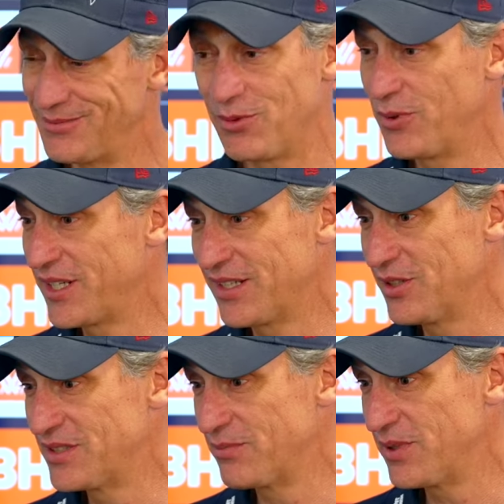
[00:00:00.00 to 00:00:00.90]
winning and
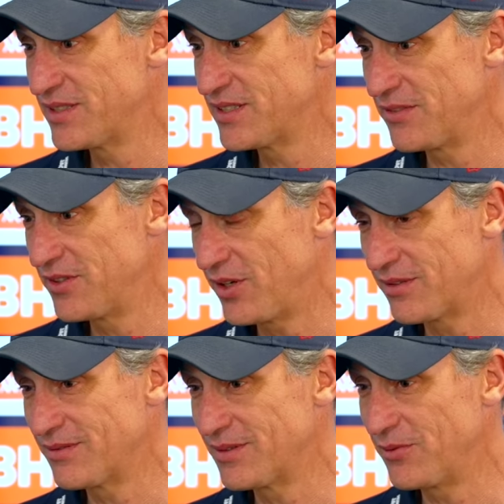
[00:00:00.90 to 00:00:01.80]
losing business, if you're
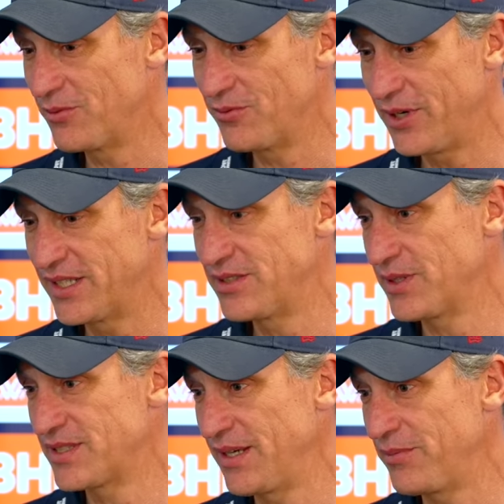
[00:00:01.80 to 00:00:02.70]
not ready to
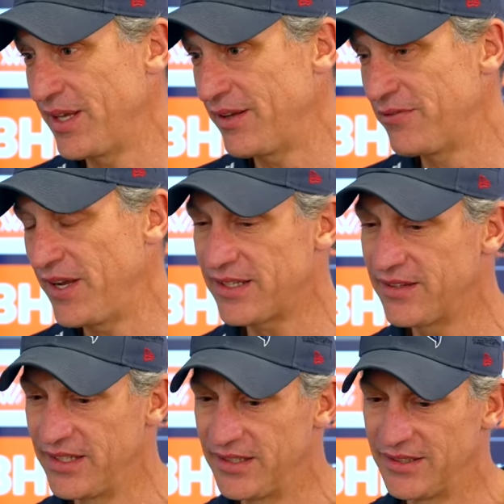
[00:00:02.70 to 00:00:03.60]
accept that fact,
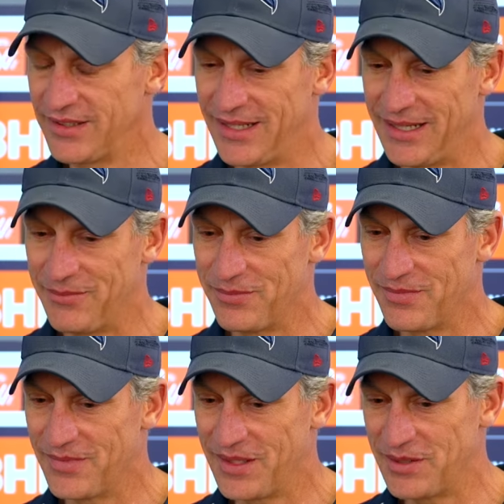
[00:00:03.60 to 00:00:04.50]
then
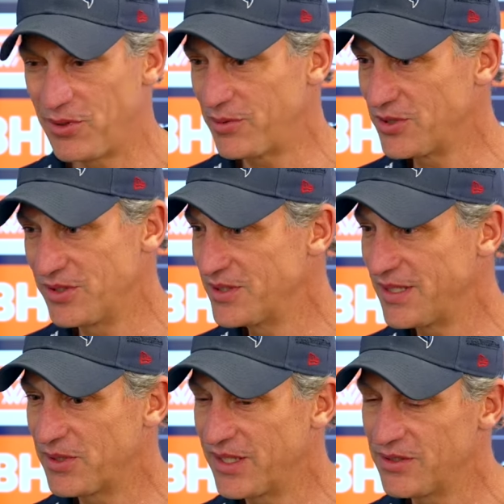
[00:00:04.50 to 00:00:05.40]
you probably should do
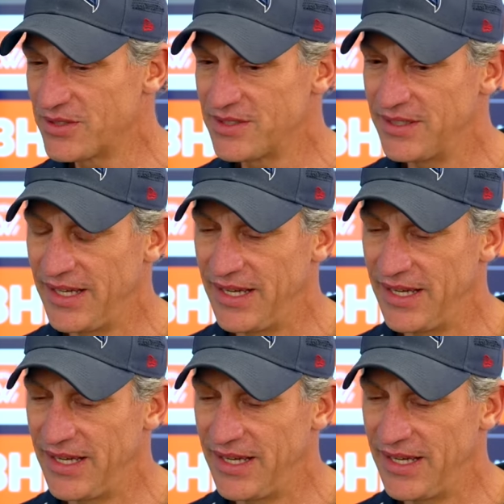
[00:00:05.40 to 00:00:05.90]
something else.